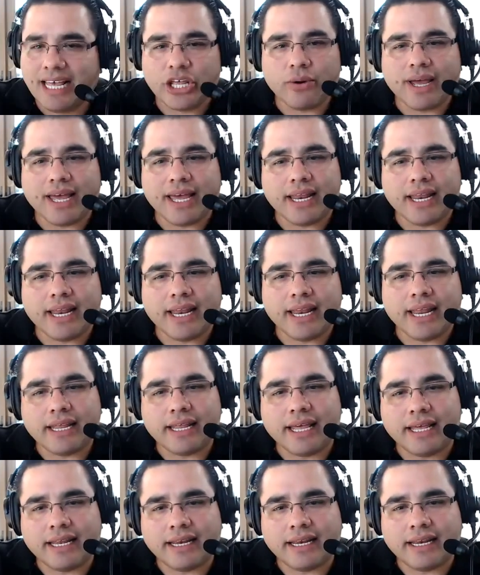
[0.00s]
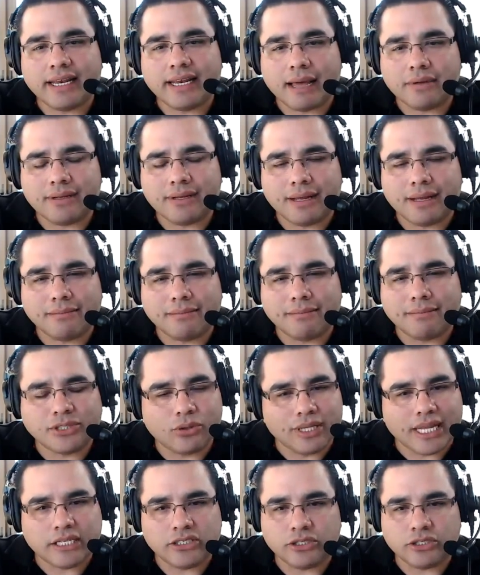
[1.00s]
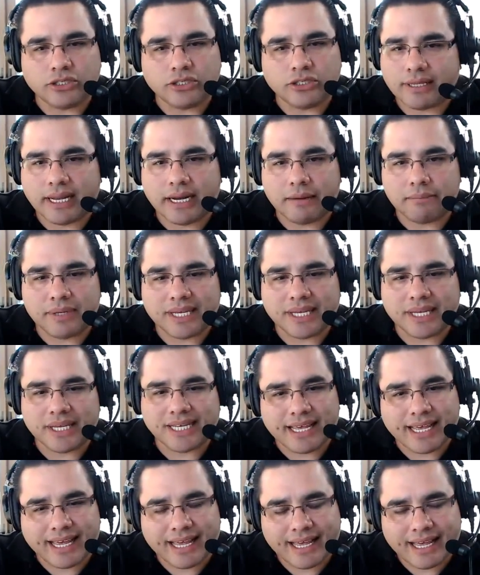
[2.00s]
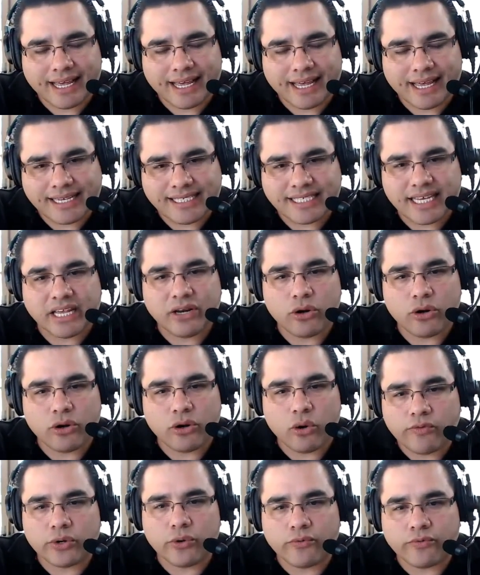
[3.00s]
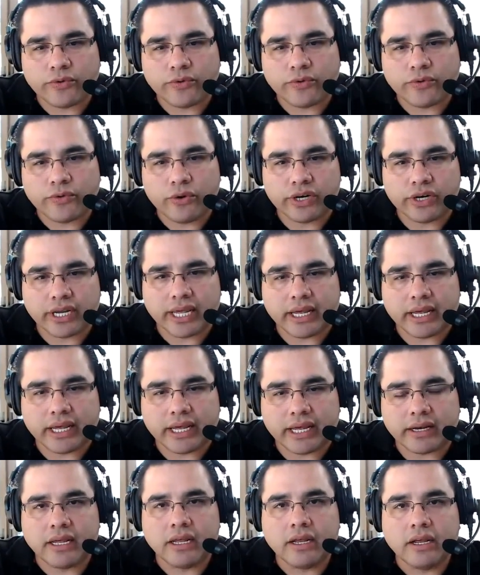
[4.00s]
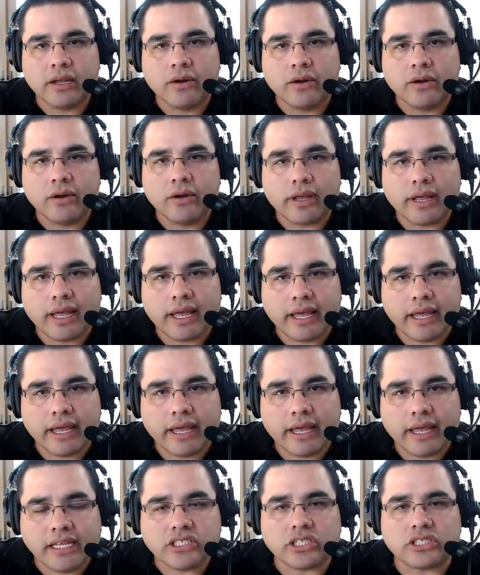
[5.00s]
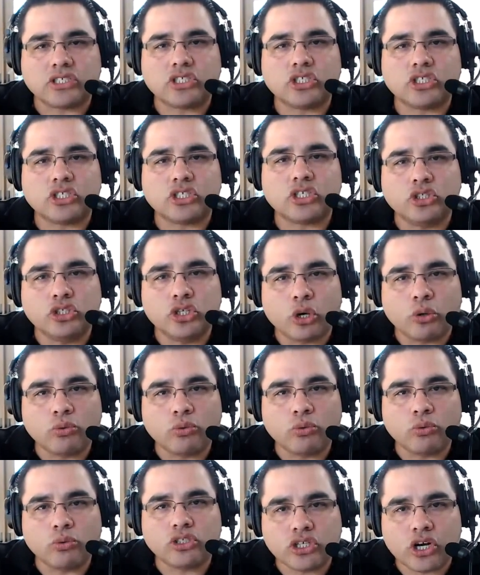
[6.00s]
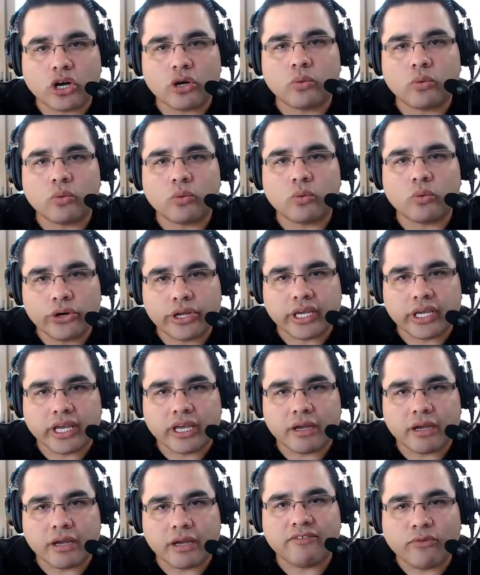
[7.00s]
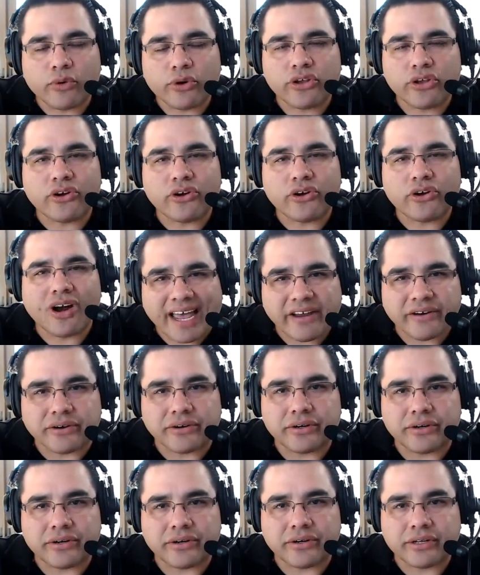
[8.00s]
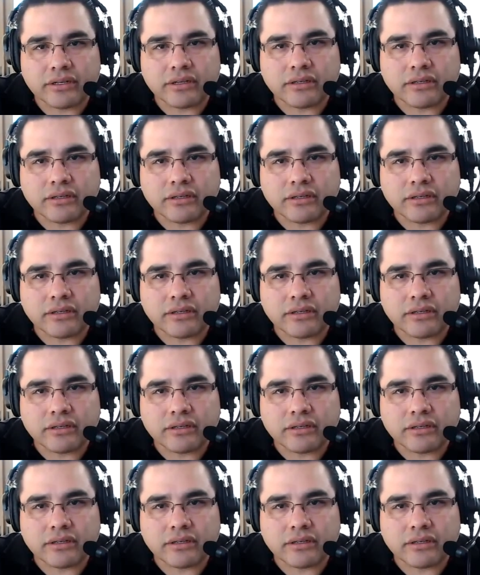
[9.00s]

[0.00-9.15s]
and I'm so glad you brought that up because I say it over and over and over again. Agents, don't start working before you're hired.